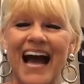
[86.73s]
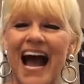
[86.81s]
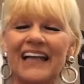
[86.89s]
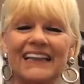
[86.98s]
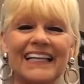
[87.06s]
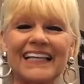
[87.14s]

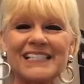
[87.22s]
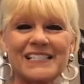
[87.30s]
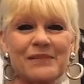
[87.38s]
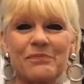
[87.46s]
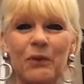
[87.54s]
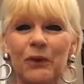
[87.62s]
I think
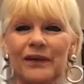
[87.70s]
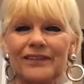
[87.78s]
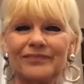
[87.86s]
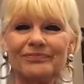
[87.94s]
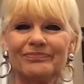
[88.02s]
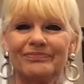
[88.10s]
it's
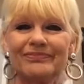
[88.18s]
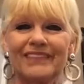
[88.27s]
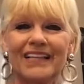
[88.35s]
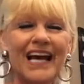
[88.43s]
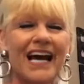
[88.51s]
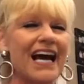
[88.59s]
important.
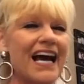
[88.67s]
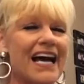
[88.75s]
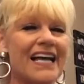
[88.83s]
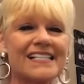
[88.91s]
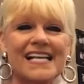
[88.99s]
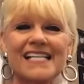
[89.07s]

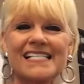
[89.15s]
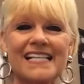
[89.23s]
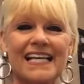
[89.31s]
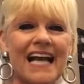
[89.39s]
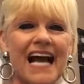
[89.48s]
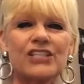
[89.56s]
As I
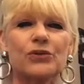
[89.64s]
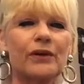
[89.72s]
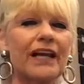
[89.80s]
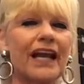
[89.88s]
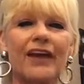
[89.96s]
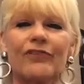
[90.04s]
said, I do
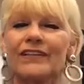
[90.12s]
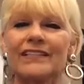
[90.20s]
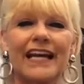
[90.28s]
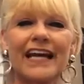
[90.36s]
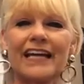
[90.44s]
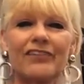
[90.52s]
it every
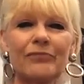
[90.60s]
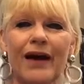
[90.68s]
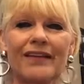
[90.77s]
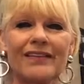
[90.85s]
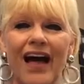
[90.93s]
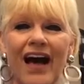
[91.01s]
day of
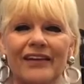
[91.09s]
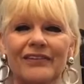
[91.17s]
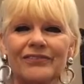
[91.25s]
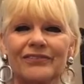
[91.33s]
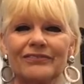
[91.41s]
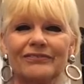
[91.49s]
my life.
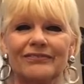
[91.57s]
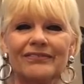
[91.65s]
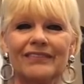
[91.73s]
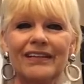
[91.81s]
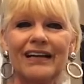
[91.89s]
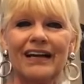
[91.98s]

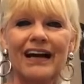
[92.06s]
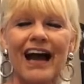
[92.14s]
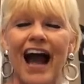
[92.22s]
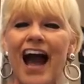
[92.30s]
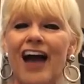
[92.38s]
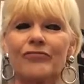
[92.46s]

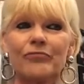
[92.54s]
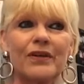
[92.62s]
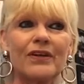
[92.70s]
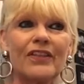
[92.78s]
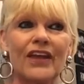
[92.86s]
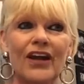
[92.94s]
I've
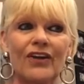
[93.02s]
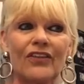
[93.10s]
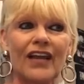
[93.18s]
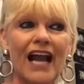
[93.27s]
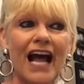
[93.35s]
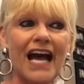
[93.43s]
been there
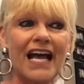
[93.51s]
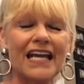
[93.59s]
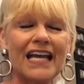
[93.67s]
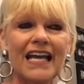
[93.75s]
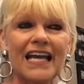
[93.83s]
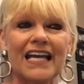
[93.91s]
that
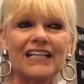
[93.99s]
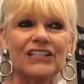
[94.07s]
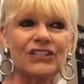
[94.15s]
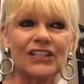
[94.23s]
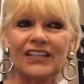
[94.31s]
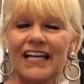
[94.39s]
I
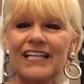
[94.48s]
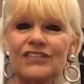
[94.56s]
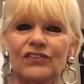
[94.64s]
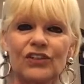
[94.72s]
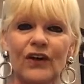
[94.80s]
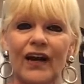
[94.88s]
took
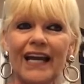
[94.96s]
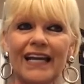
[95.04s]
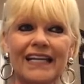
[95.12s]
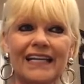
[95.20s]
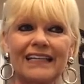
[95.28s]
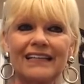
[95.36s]
things for
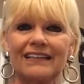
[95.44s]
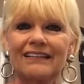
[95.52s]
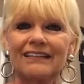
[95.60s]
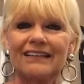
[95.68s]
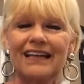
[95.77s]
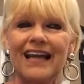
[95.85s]
granted.
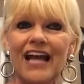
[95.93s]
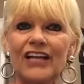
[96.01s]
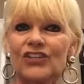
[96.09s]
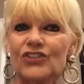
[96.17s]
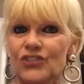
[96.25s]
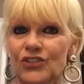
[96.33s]

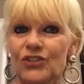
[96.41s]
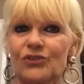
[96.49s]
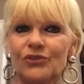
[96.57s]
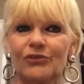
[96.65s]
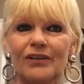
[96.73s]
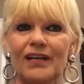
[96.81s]
And you
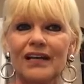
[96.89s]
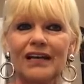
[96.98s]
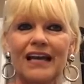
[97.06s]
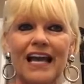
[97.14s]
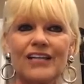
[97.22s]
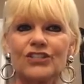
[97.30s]
do
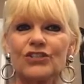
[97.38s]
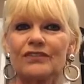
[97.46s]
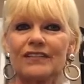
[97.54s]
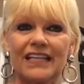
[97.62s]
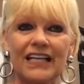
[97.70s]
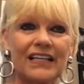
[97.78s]
as you
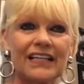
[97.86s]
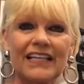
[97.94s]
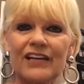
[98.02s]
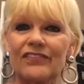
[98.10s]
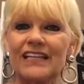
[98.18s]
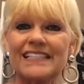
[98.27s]

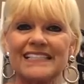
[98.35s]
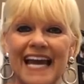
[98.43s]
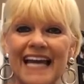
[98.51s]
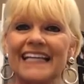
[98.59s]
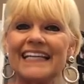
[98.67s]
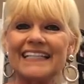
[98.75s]
live a
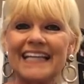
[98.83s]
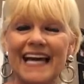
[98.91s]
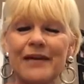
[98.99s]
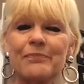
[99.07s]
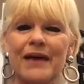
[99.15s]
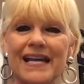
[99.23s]

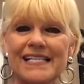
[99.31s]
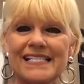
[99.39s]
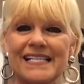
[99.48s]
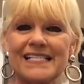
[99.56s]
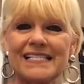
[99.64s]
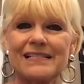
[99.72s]
day-to-day
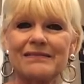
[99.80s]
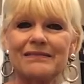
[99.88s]
basis.